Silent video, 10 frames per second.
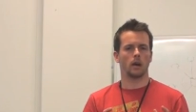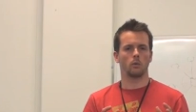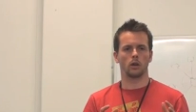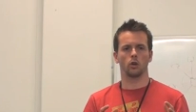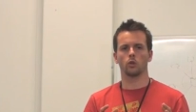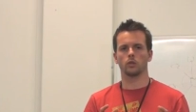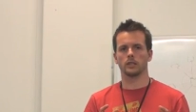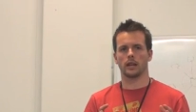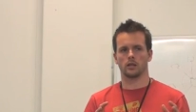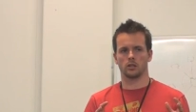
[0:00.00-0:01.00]
uh, where Google
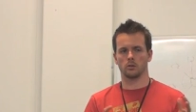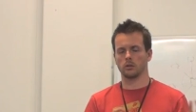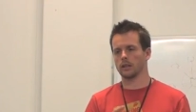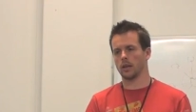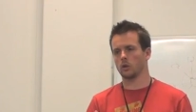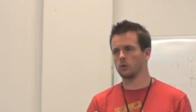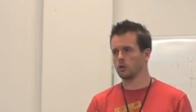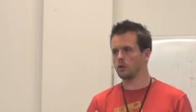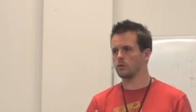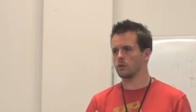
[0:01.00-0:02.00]
started to do a thing they
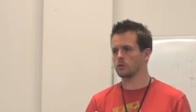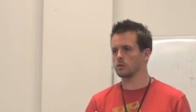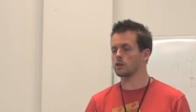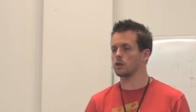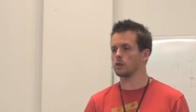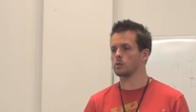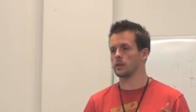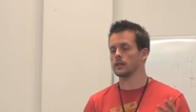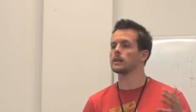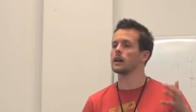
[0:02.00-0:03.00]
called universal search,
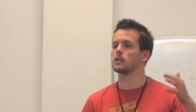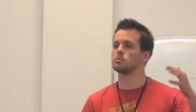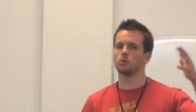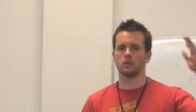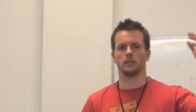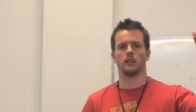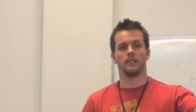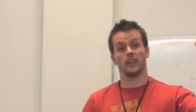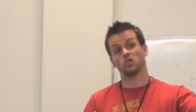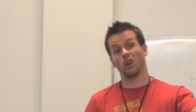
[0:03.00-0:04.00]
where they started to pull in,
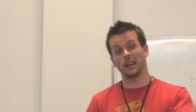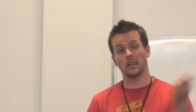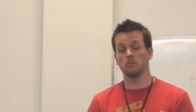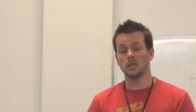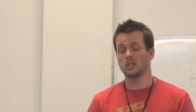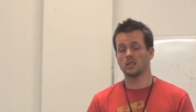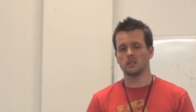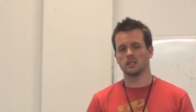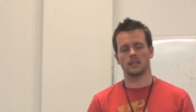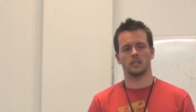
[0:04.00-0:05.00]
they tried
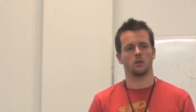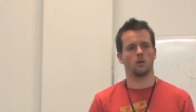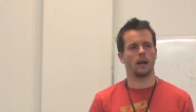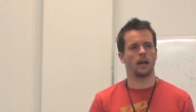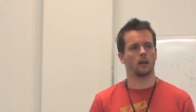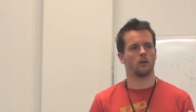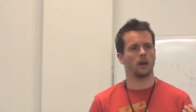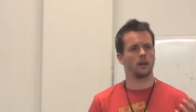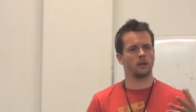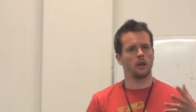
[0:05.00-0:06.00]
images, that didn't quite hang
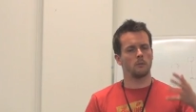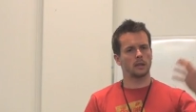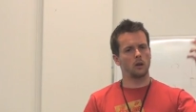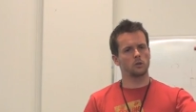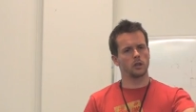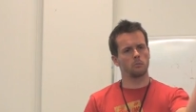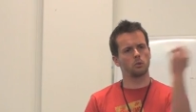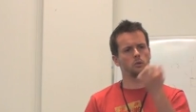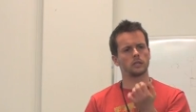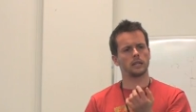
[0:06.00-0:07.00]
around, but they also
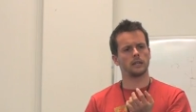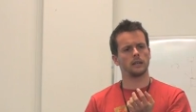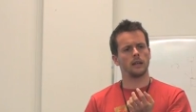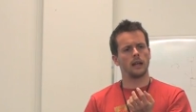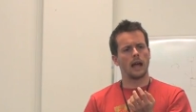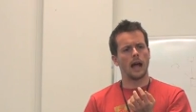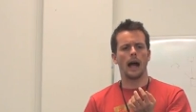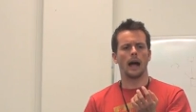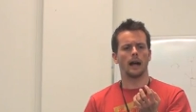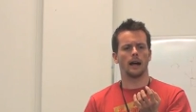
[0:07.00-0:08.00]
pulled in
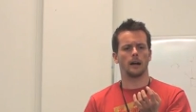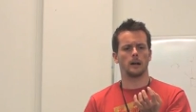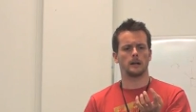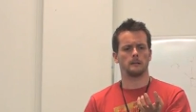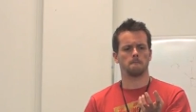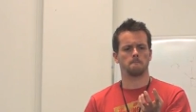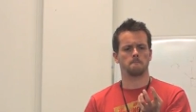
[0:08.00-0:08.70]
uh,